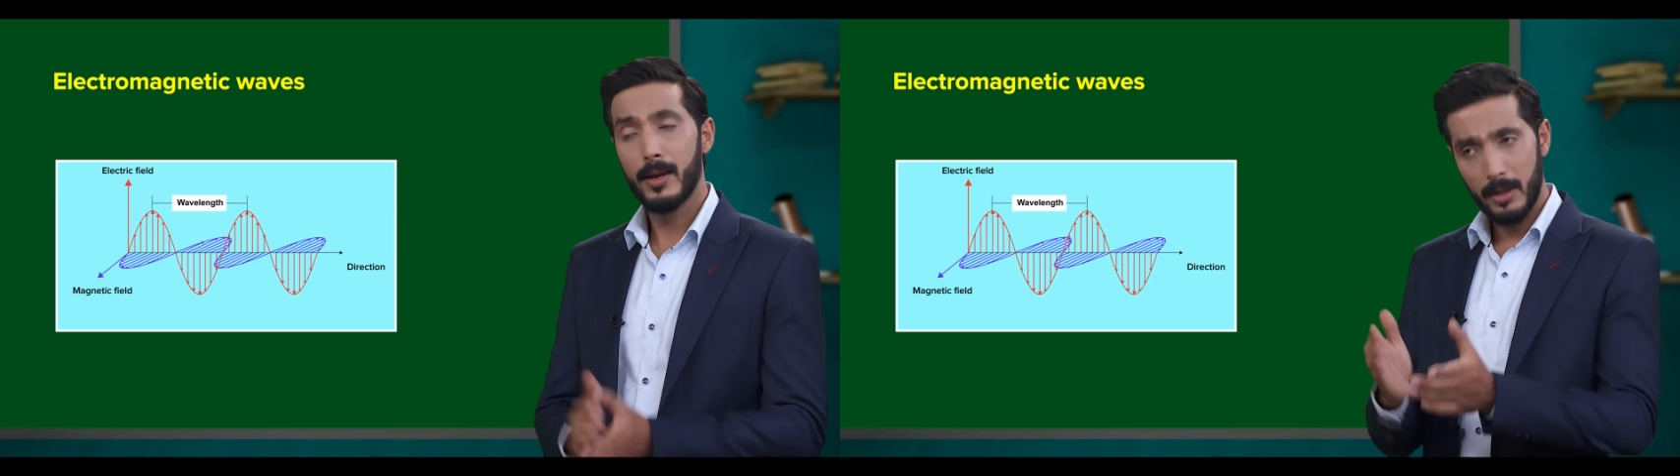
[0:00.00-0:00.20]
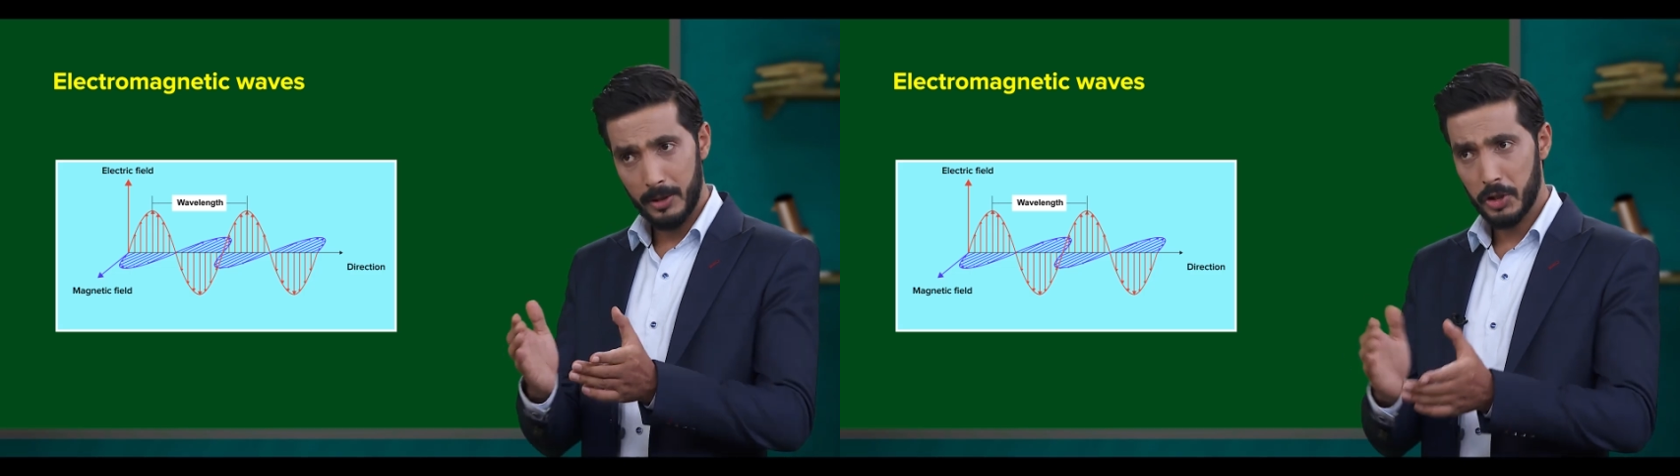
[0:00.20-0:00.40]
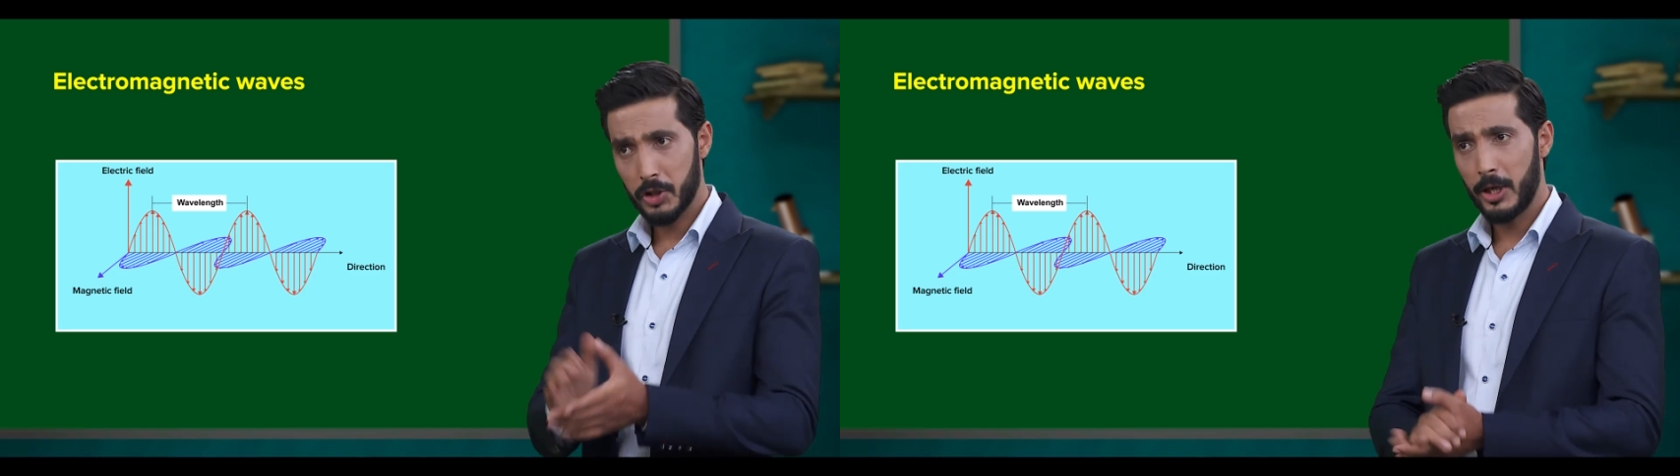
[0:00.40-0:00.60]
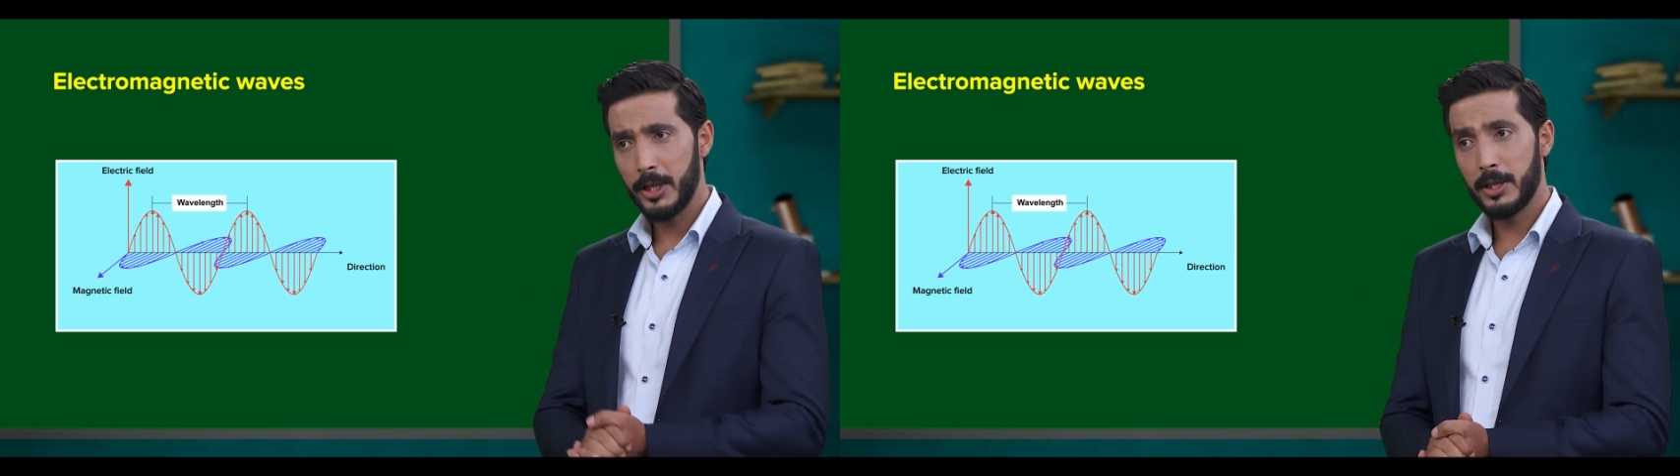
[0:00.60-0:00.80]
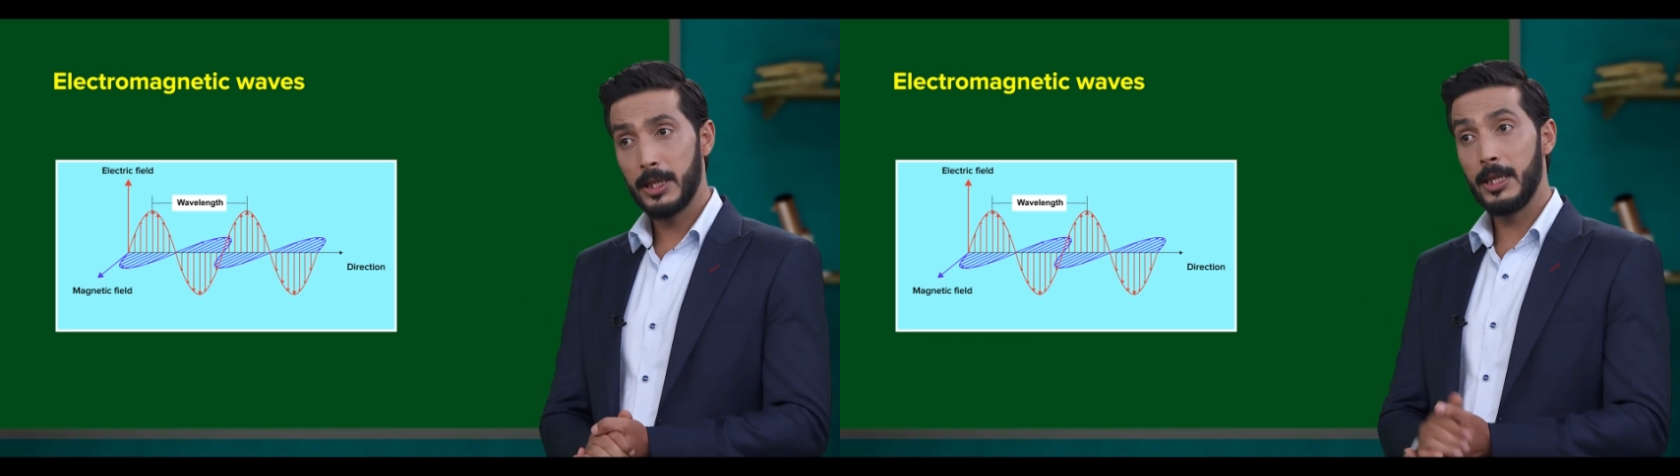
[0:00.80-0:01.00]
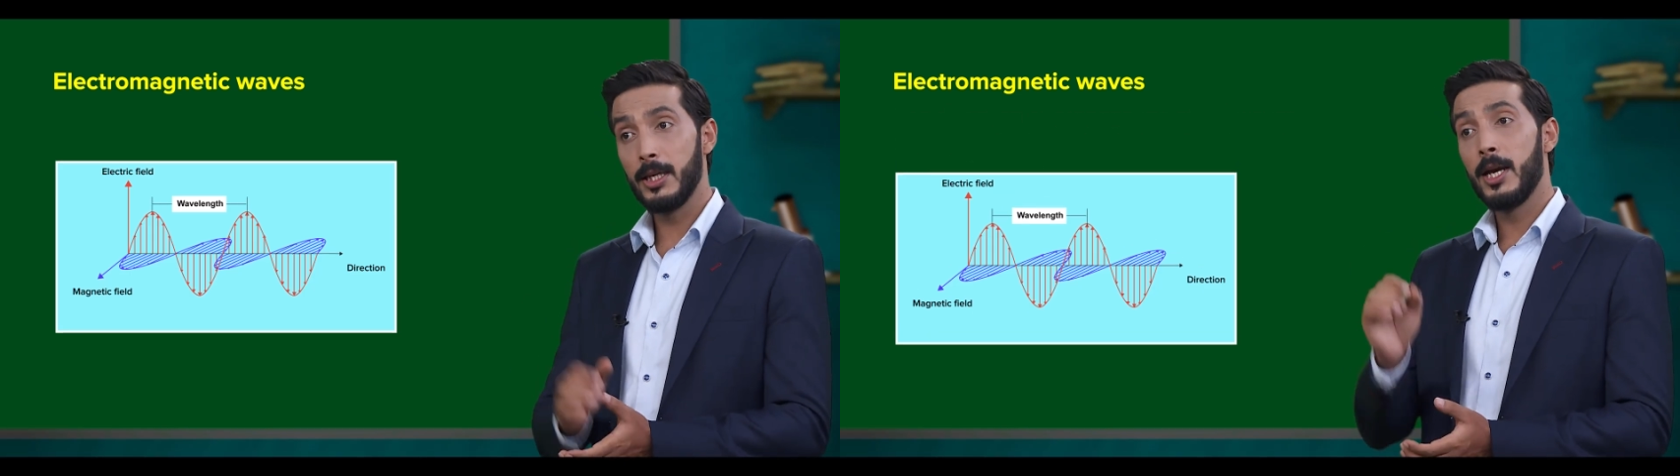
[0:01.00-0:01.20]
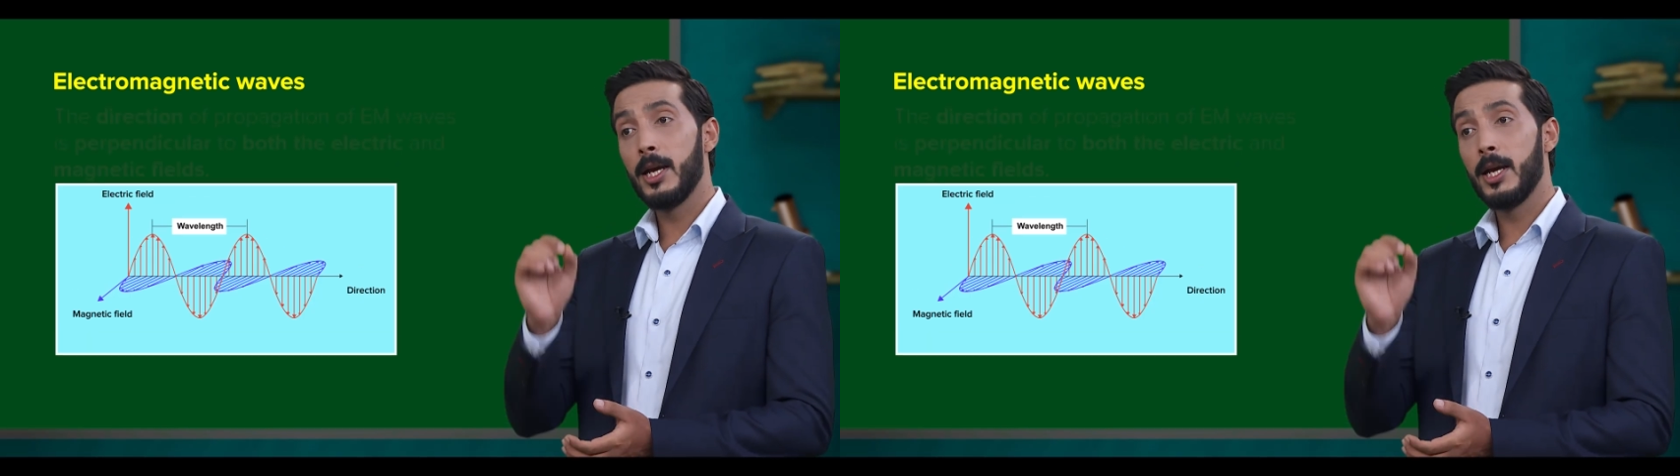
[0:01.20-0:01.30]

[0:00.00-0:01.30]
Additionally, the